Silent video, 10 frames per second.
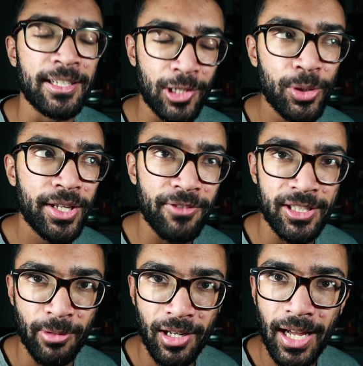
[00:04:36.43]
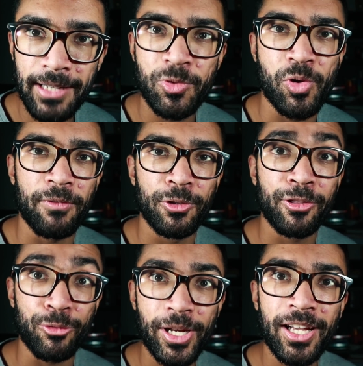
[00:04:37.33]
including visible light, travel
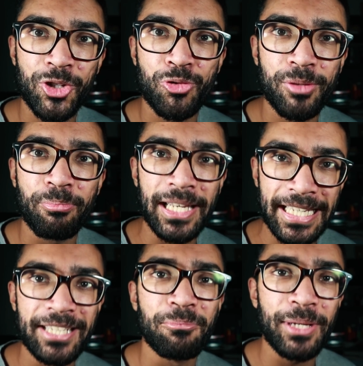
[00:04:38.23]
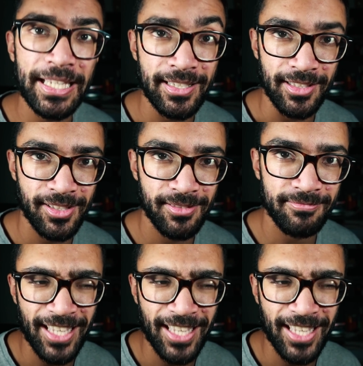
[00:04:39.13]
300 million meters.